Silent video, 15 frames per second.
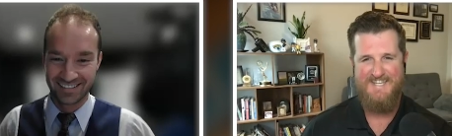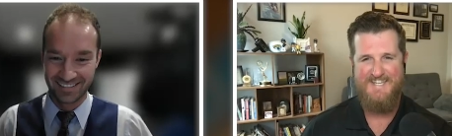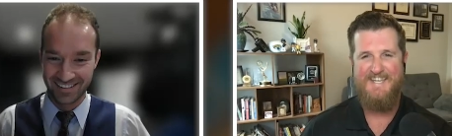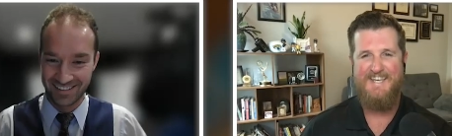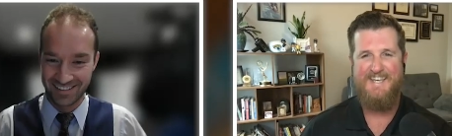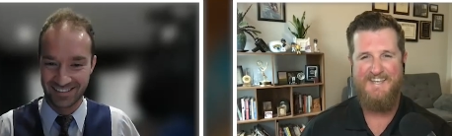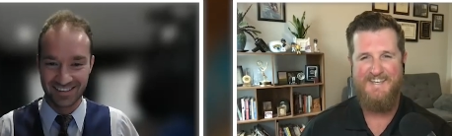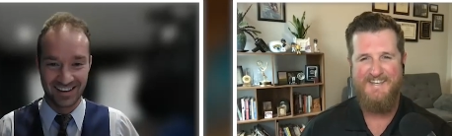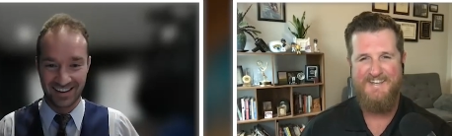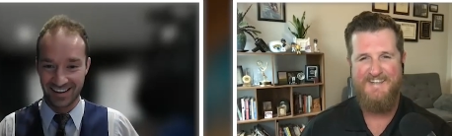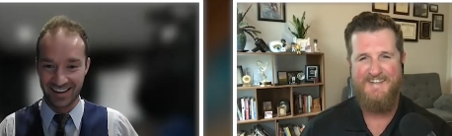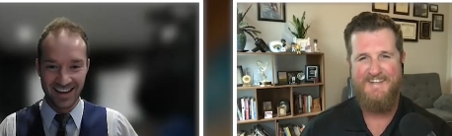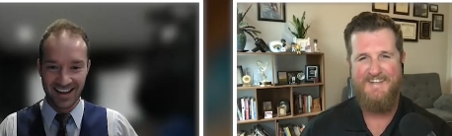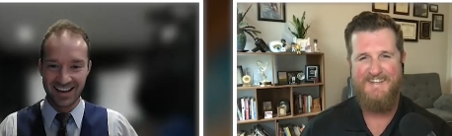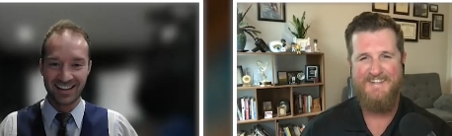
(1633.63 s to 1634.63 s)
Speaker 1: so it's like
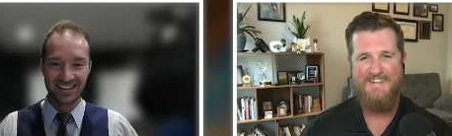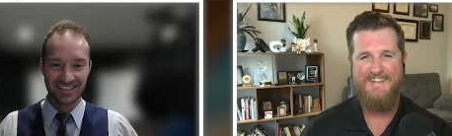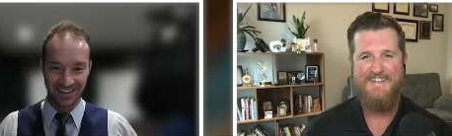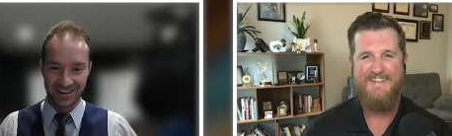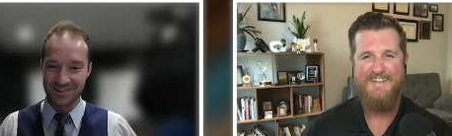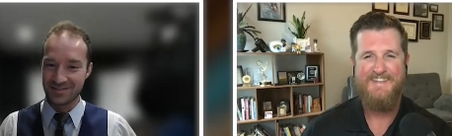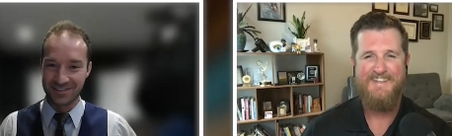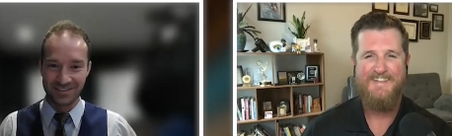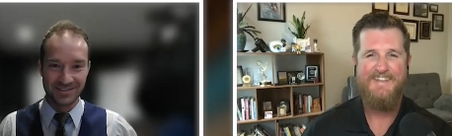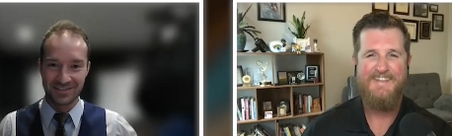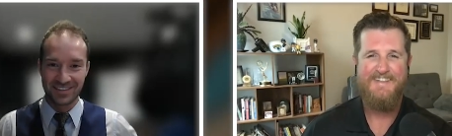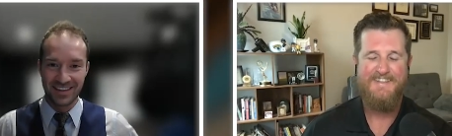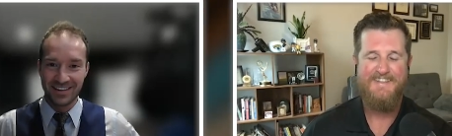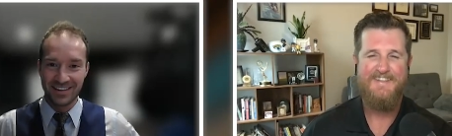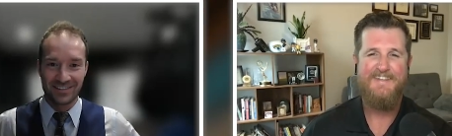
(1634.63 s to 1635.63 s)
it's like a whole new
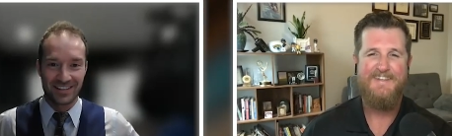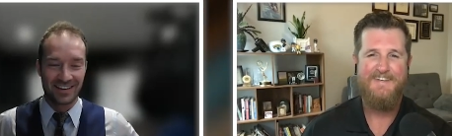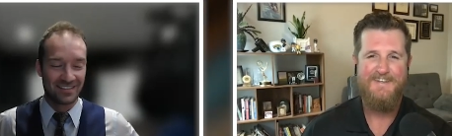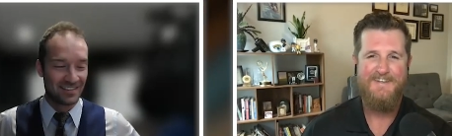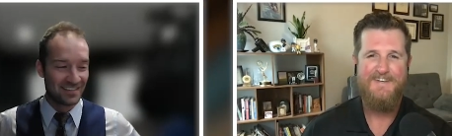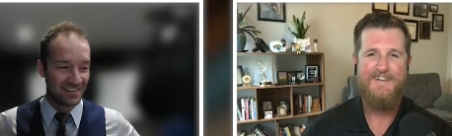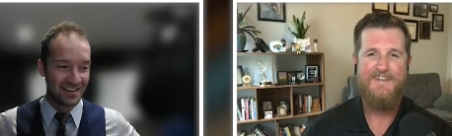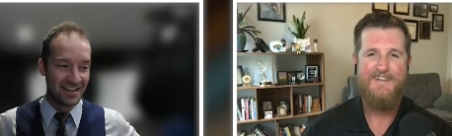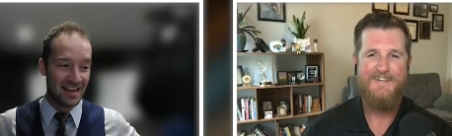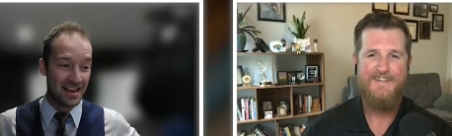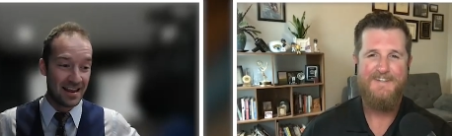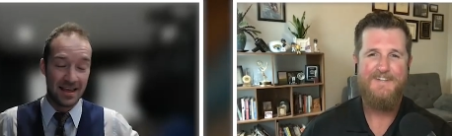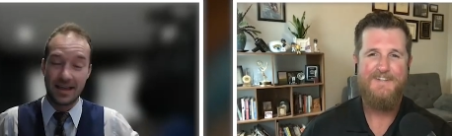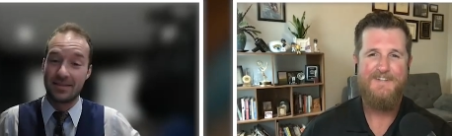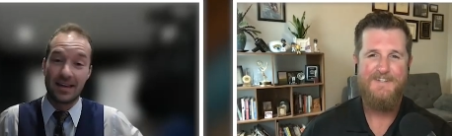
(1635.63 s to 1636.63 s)
thing for them and, and,
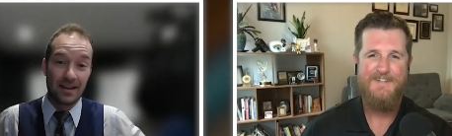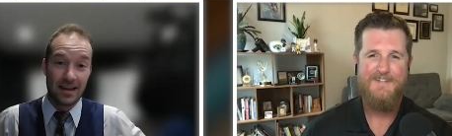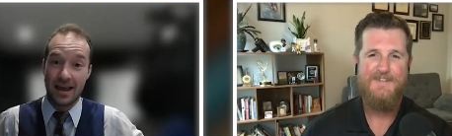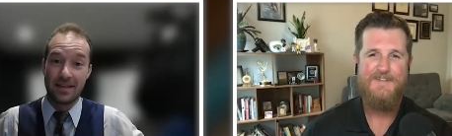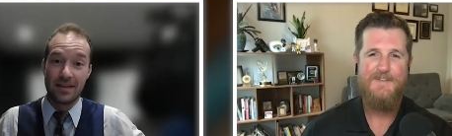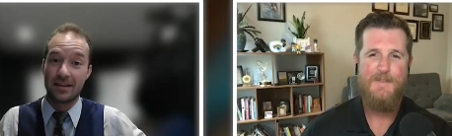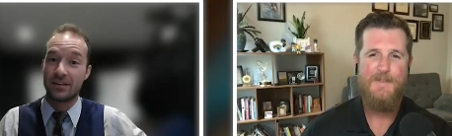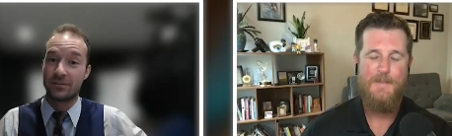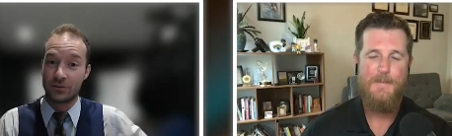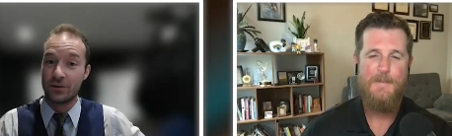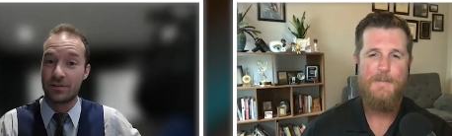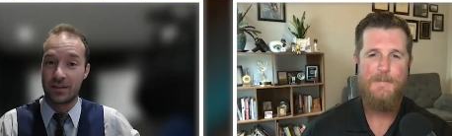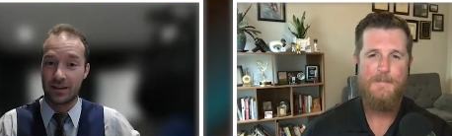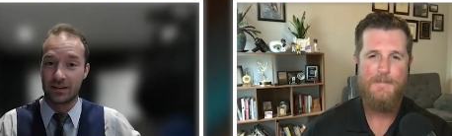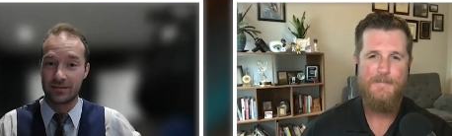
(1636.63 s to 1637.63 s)
and then and then it's a good
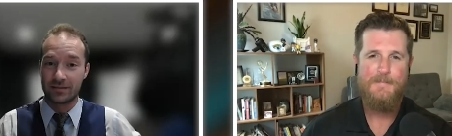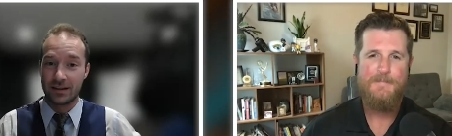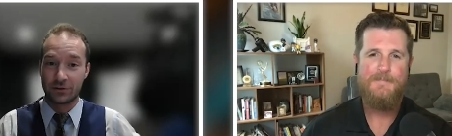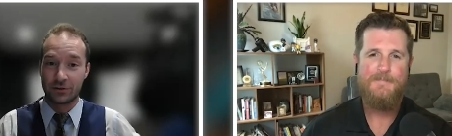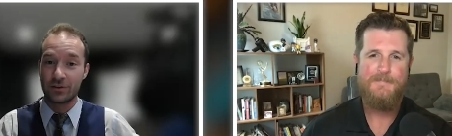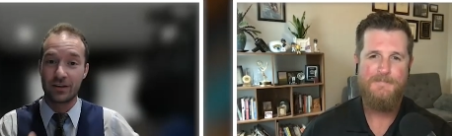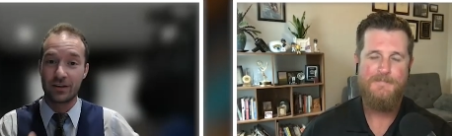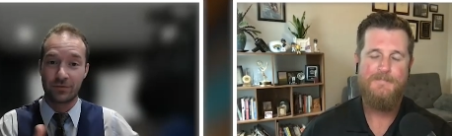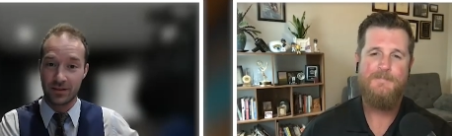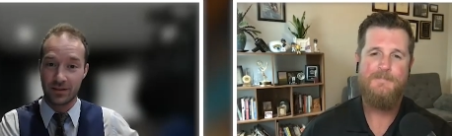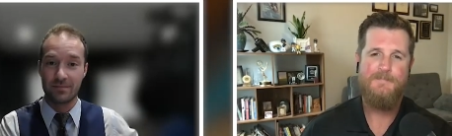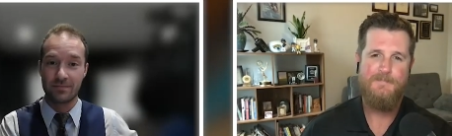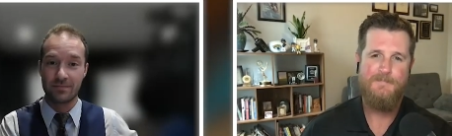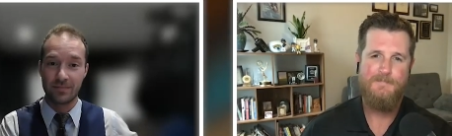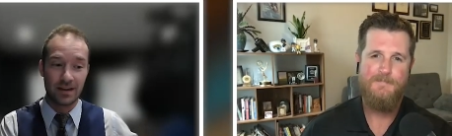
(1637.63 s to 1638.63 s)
thing it's a good thing for
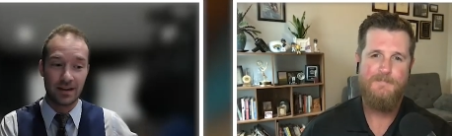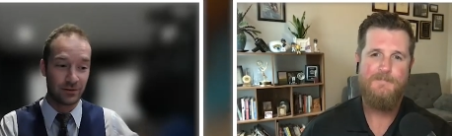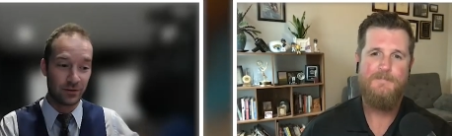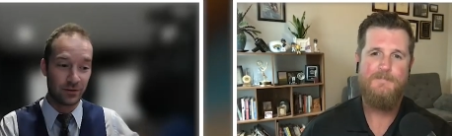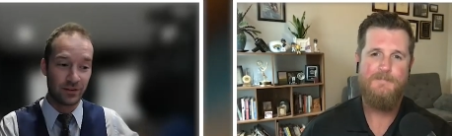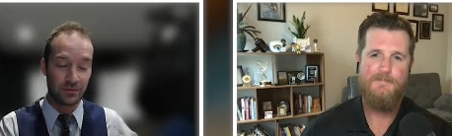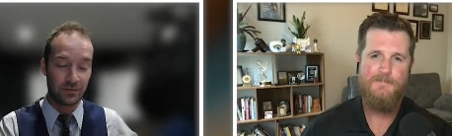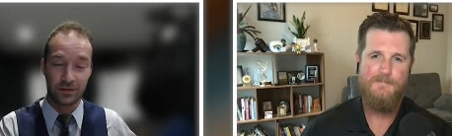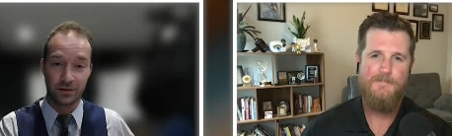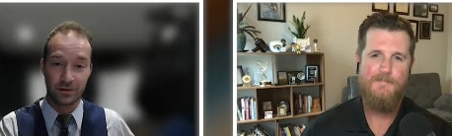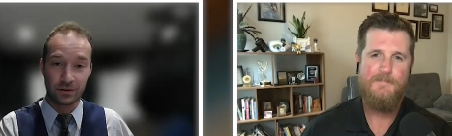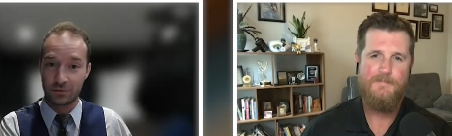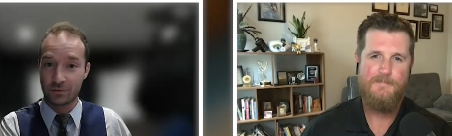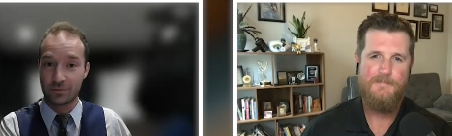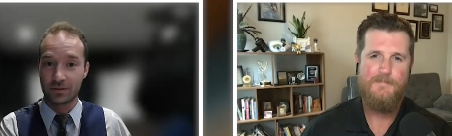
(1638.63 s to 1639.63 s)
them and it's a good thing for their
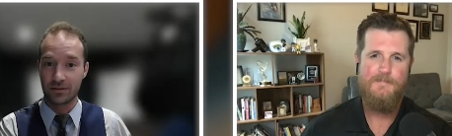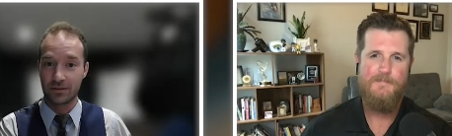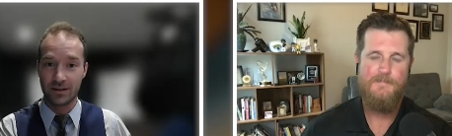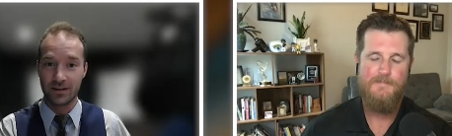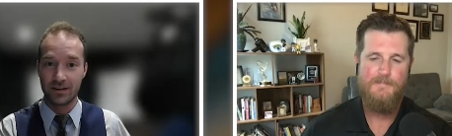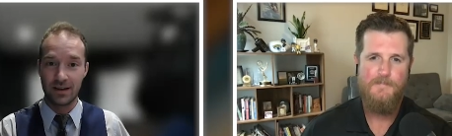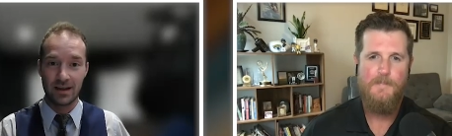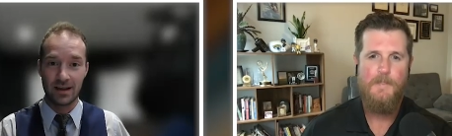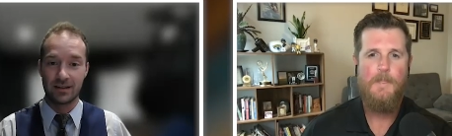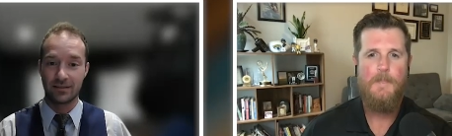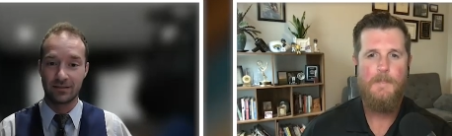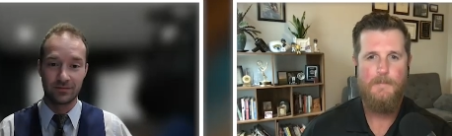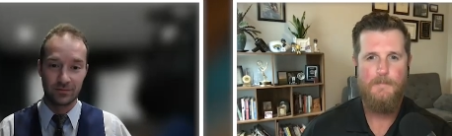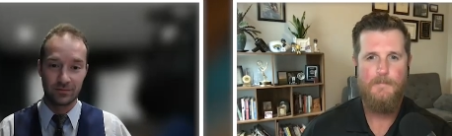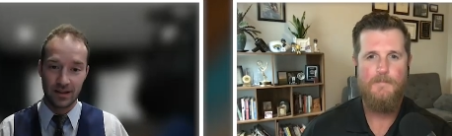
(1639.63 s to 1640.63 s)
consumers
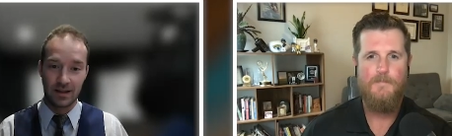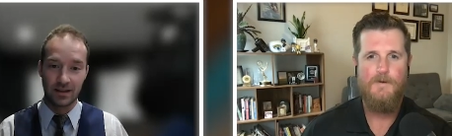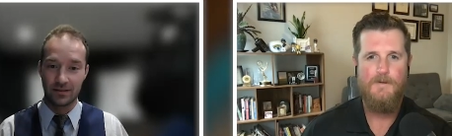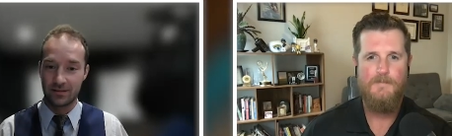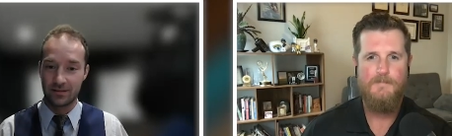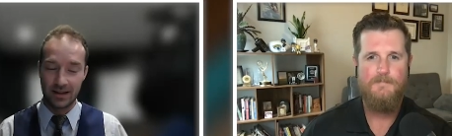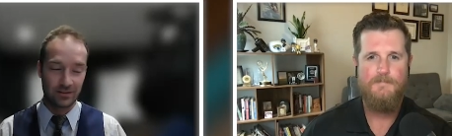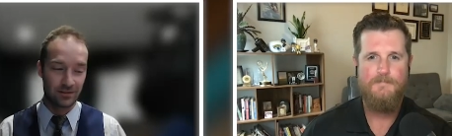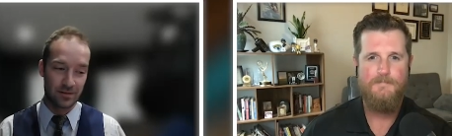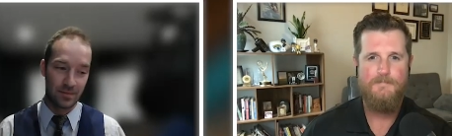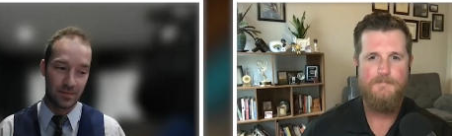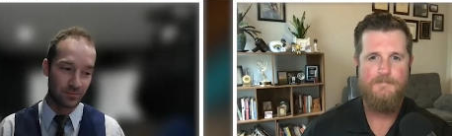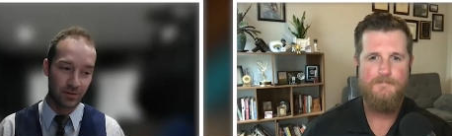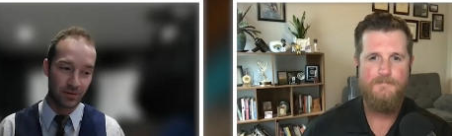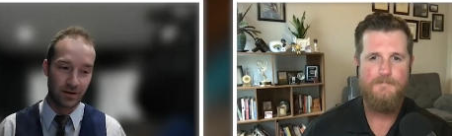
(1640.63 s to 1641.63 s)
and and that's the
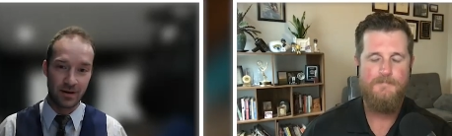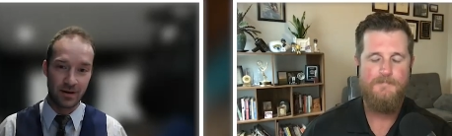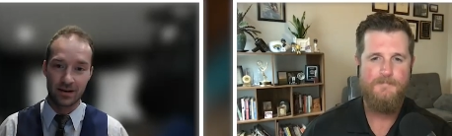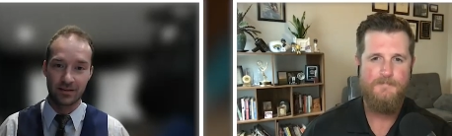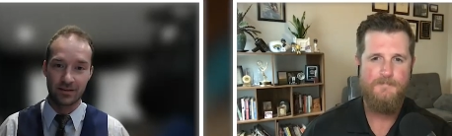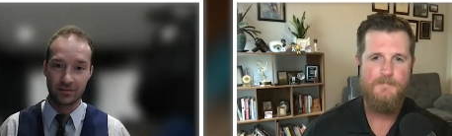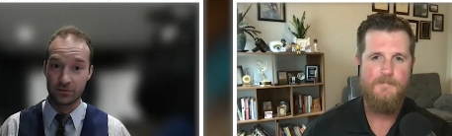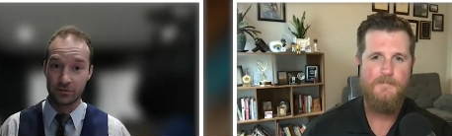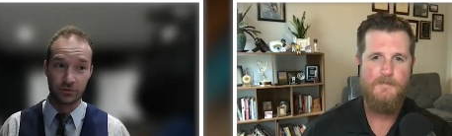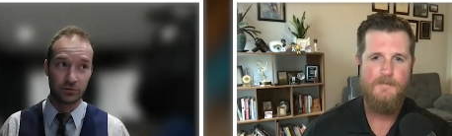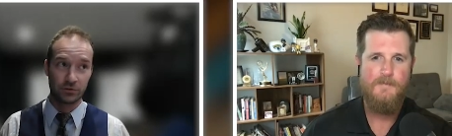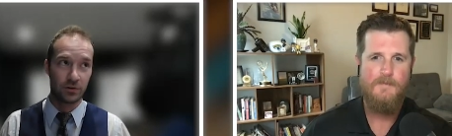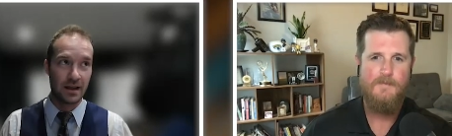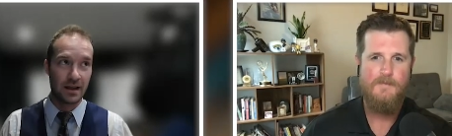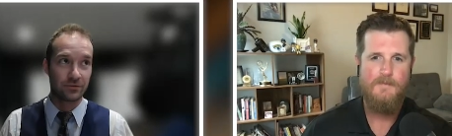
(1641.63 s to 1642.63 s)
best part about it
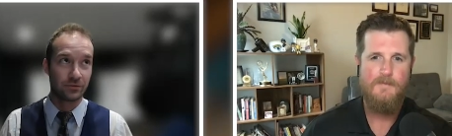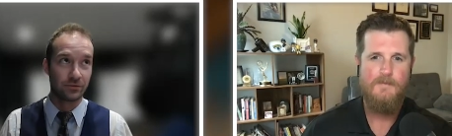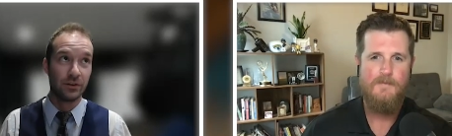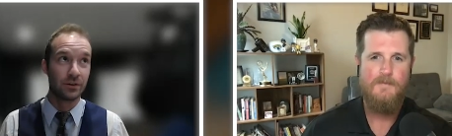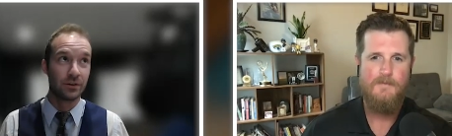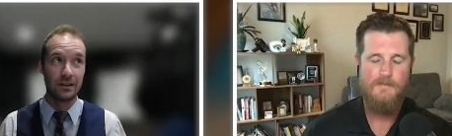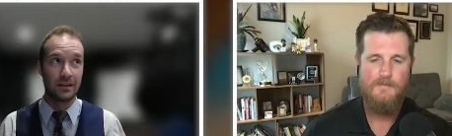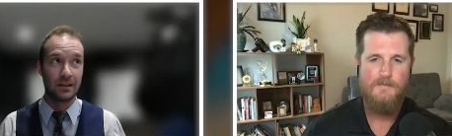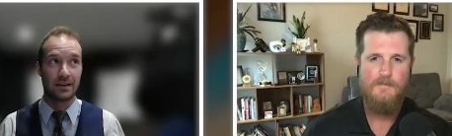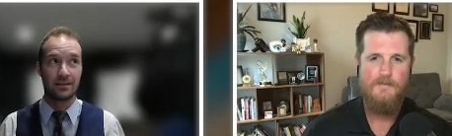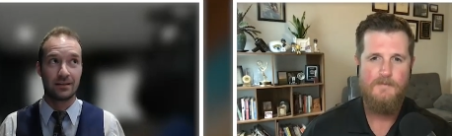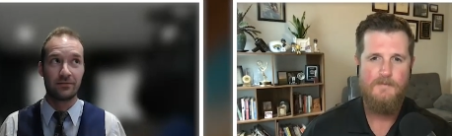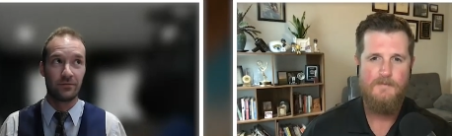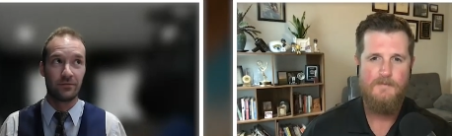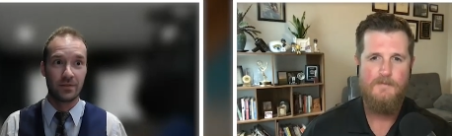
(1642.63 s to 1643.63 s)
so it's literally like
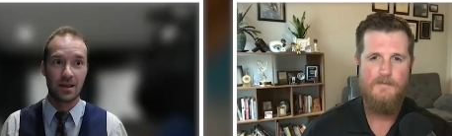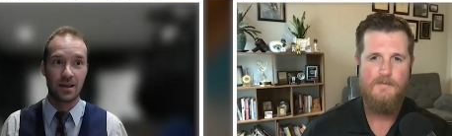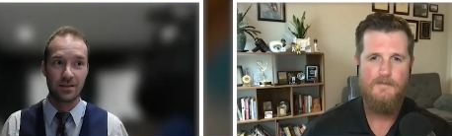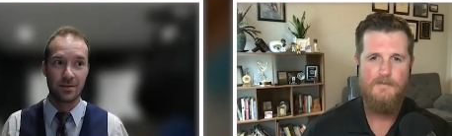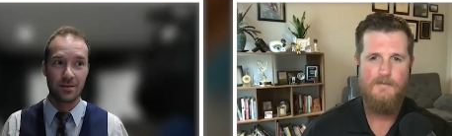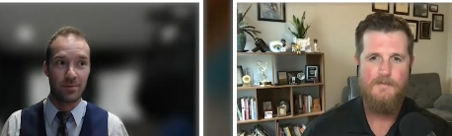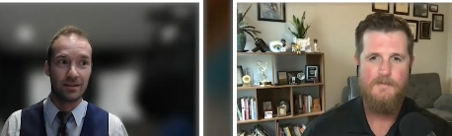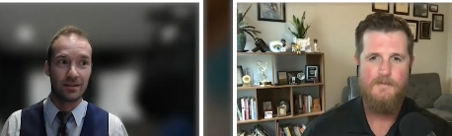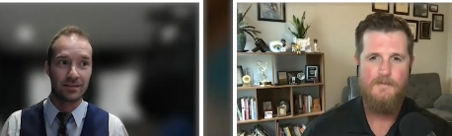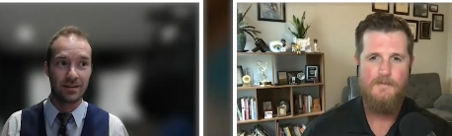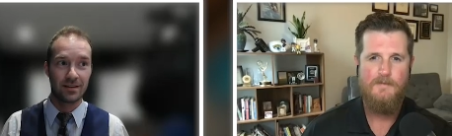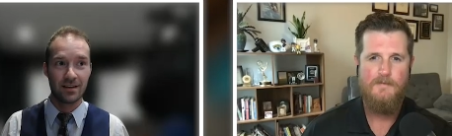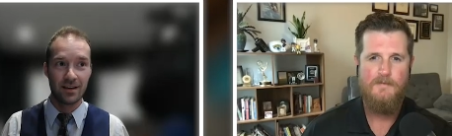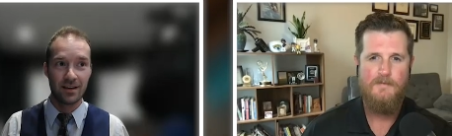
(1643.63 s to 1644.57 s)
the best